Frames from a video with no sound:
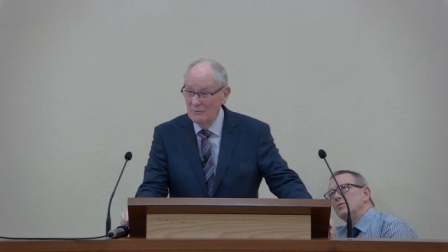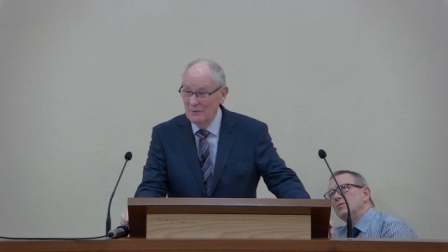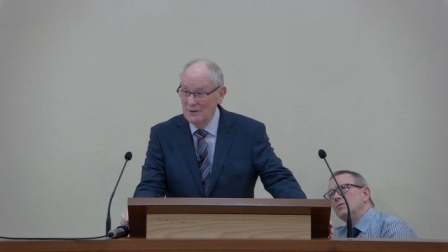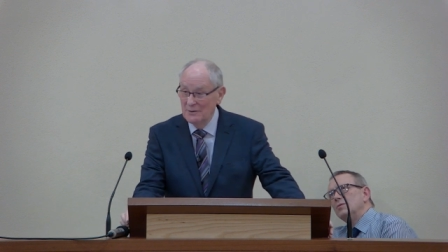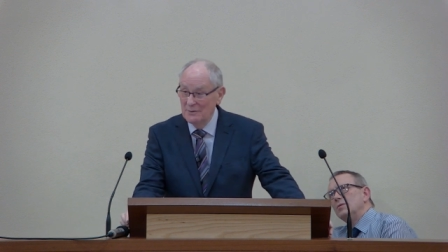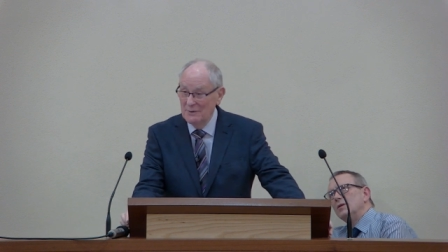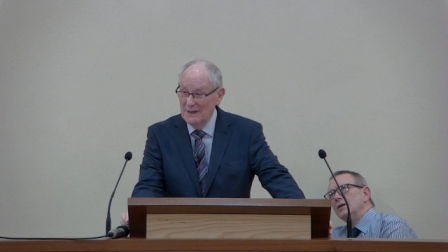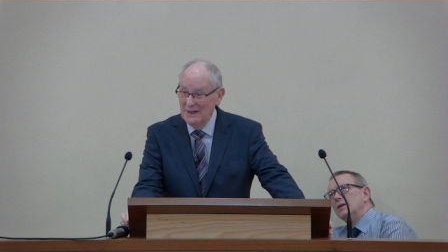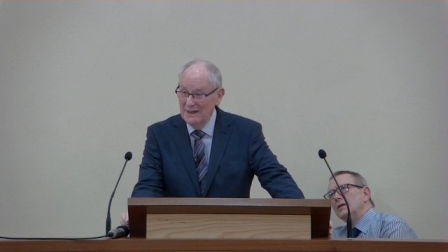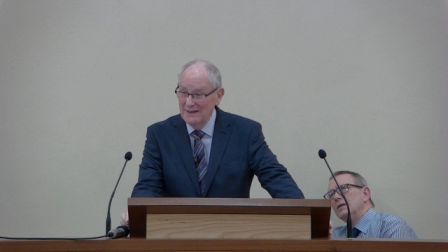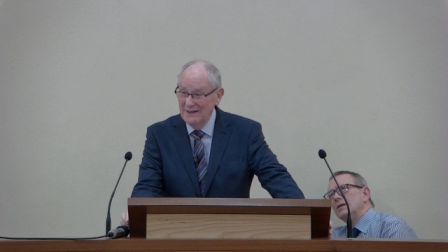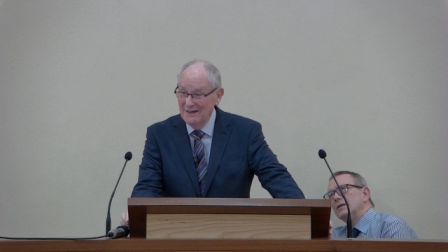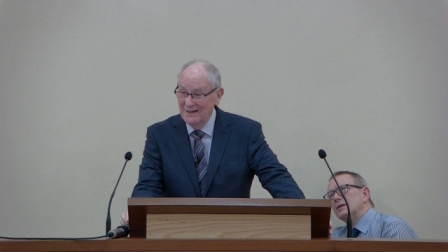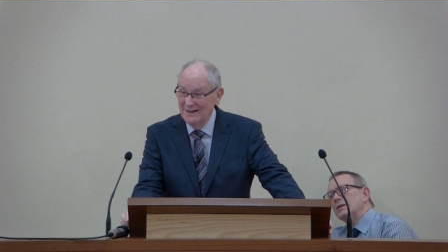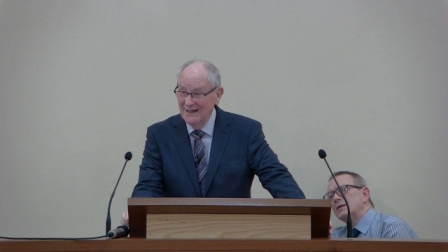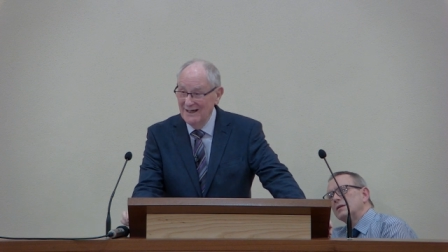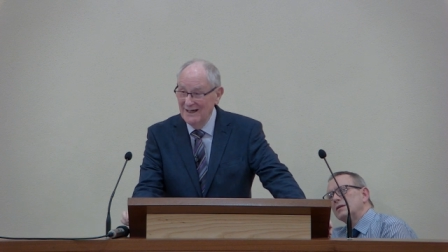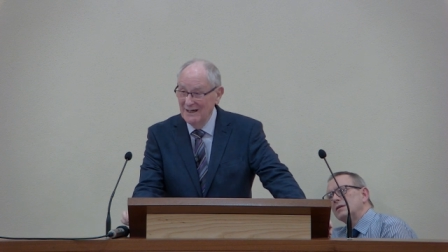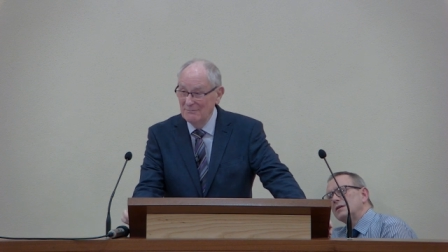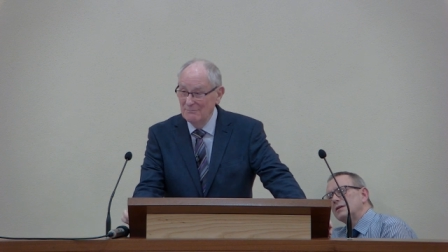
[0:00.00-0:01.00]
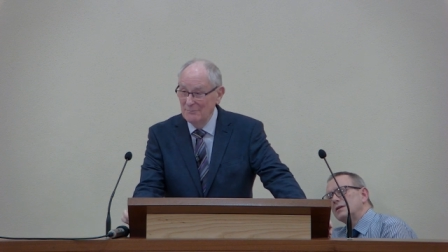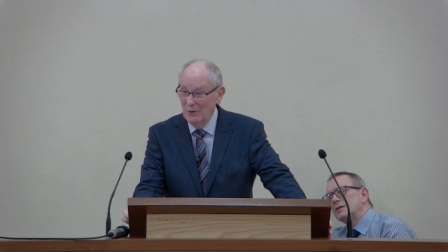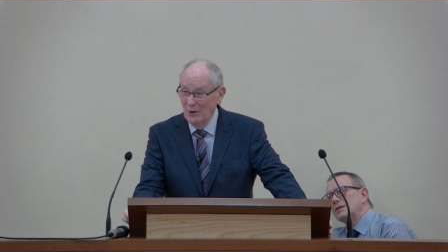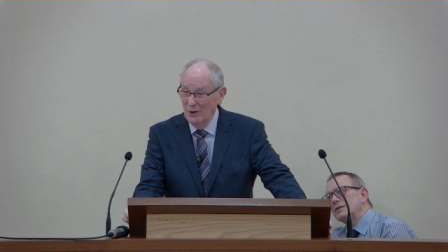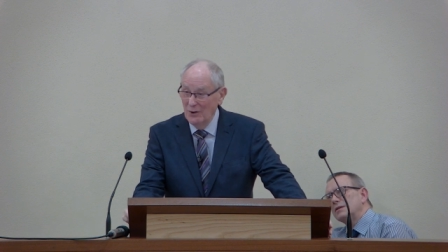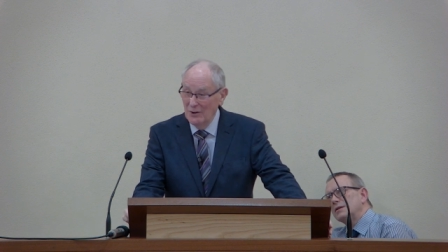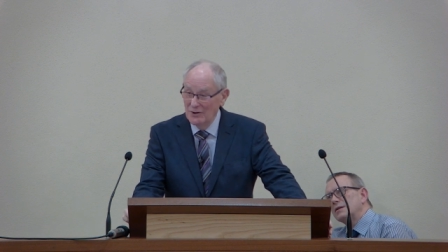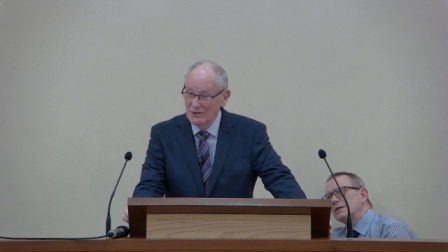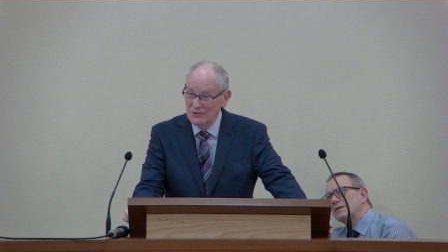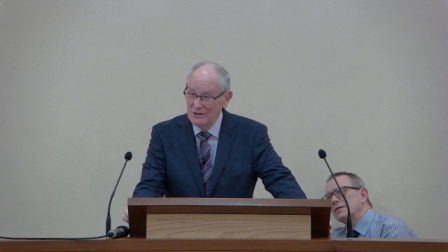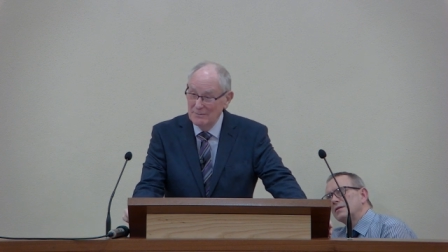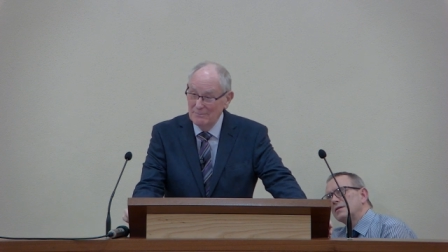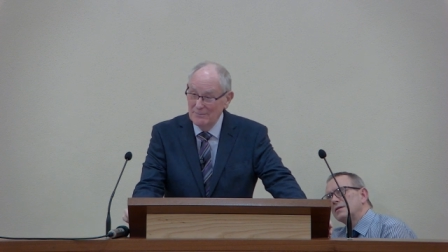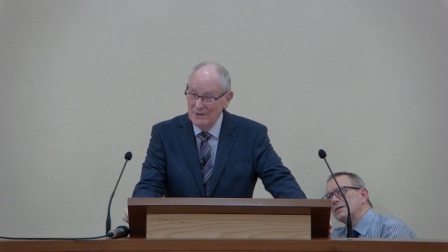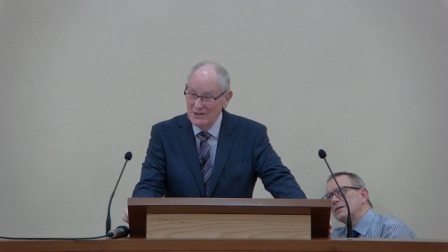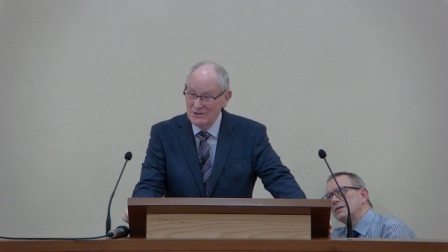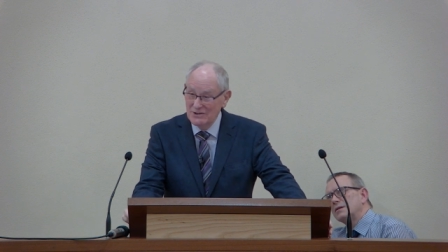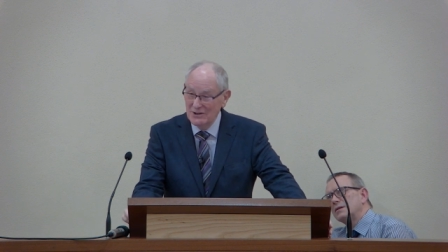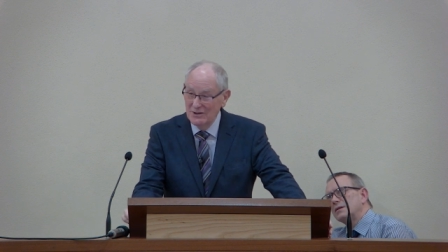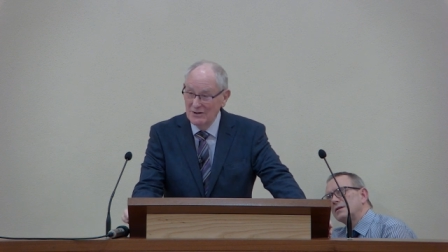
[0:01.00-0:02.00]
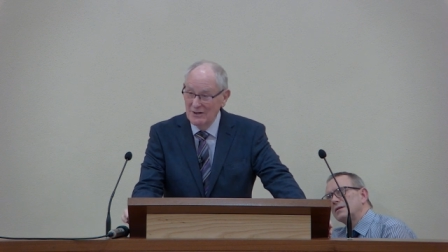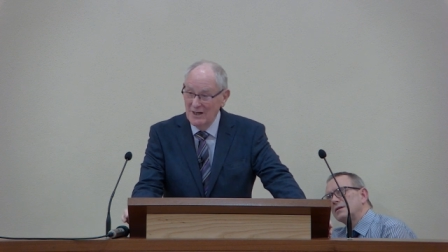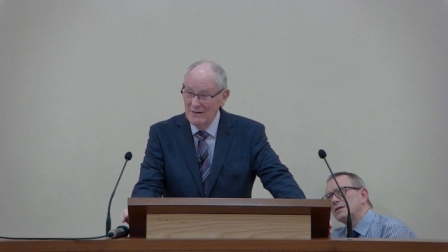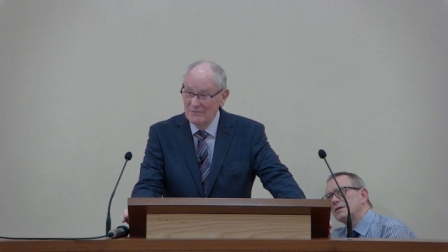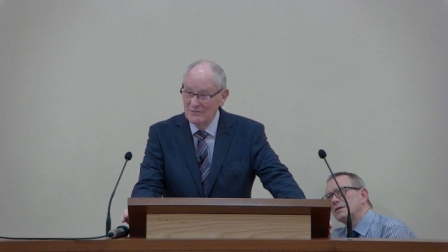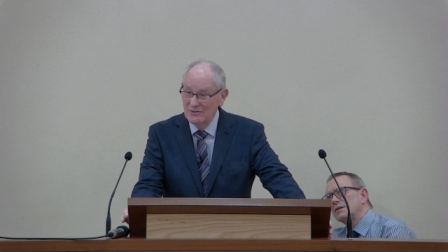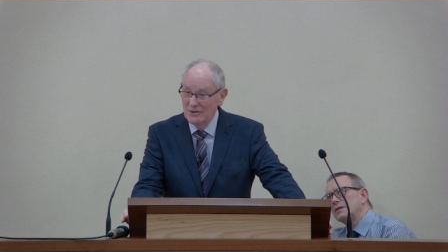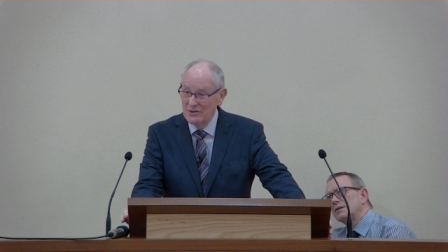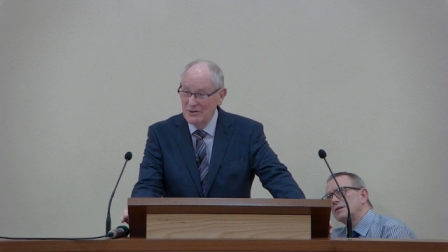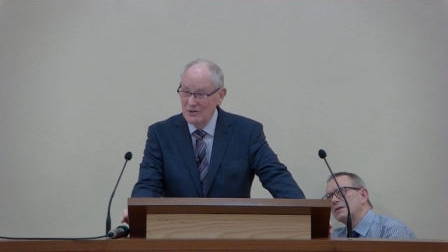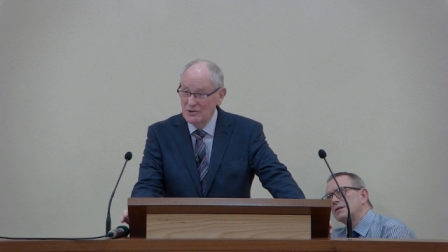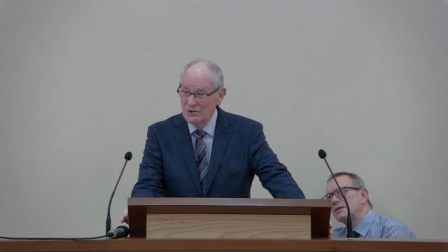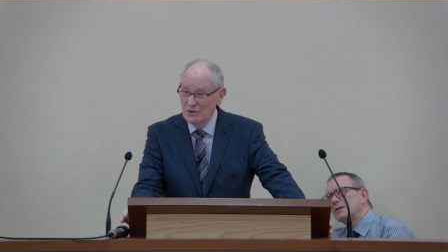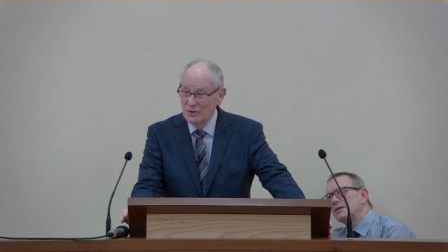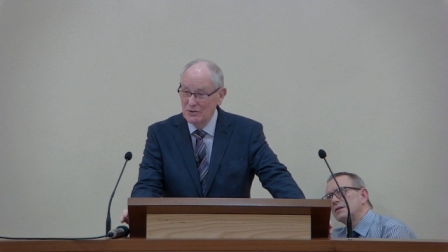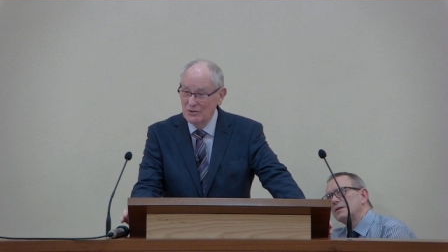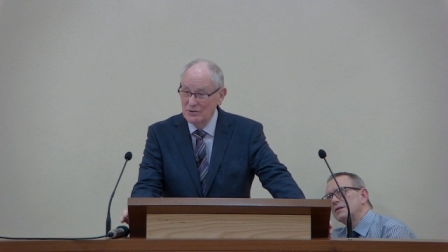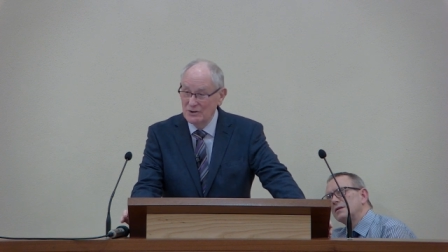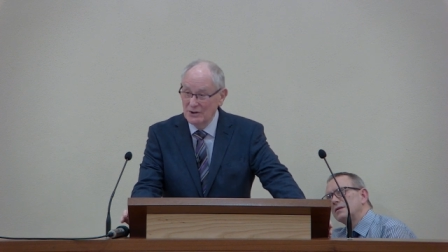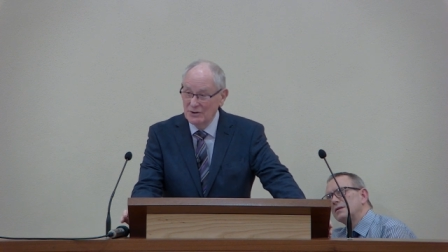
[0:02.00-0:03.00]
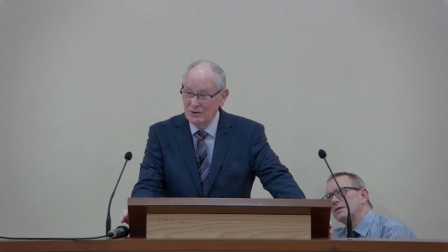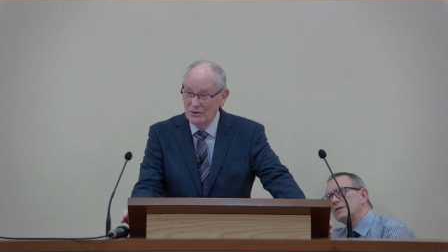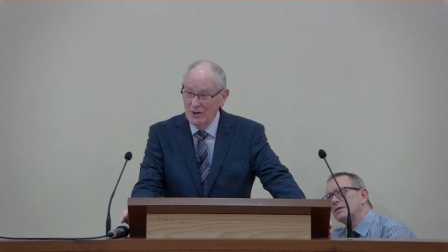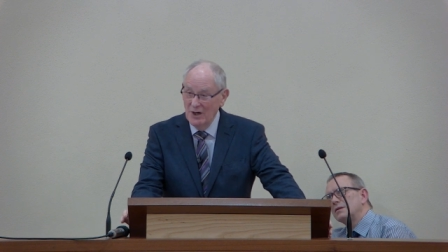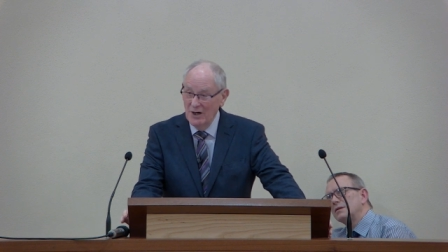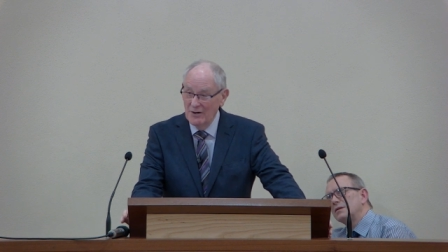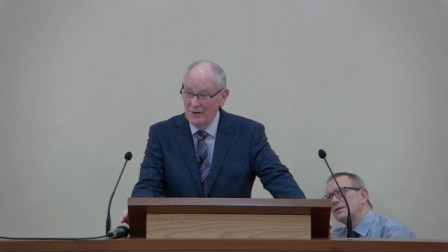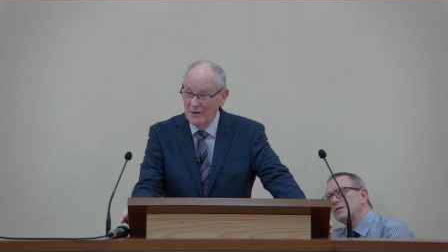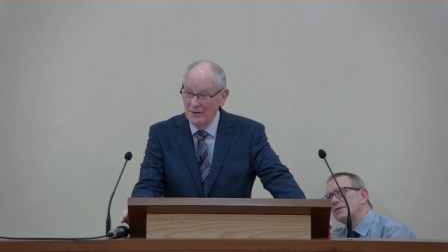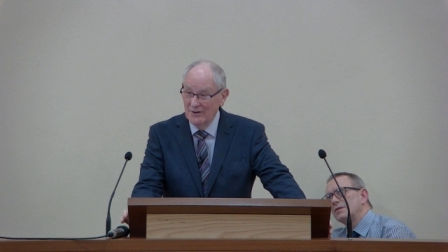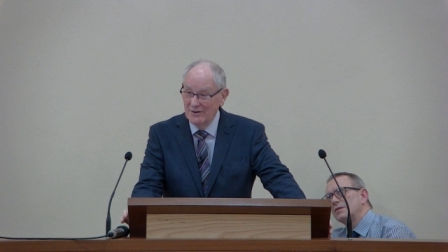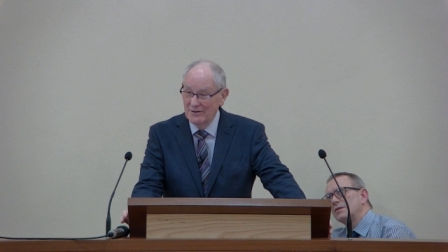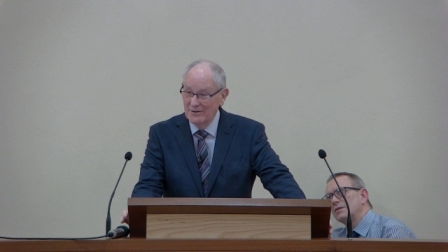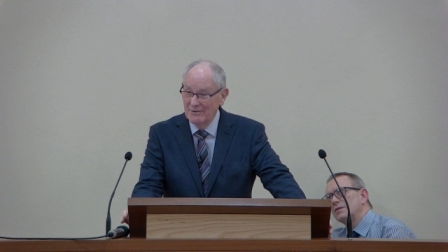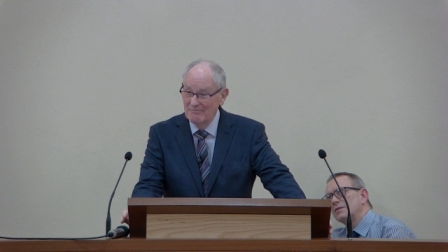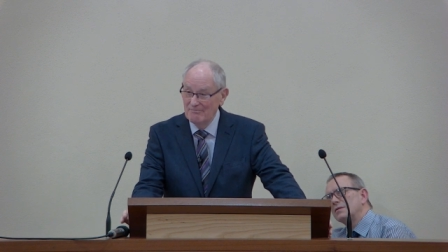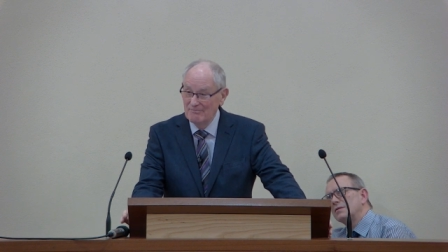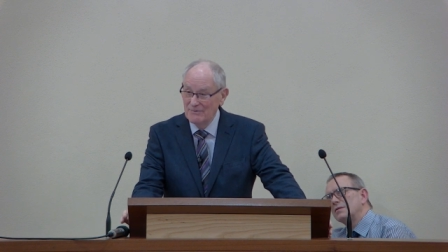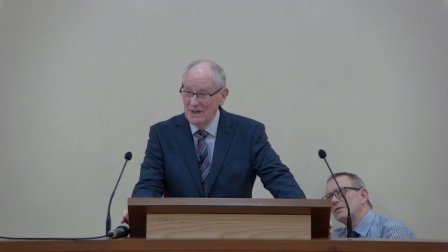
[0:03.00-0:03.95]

We read in Paul's epistle to the church at Corinth.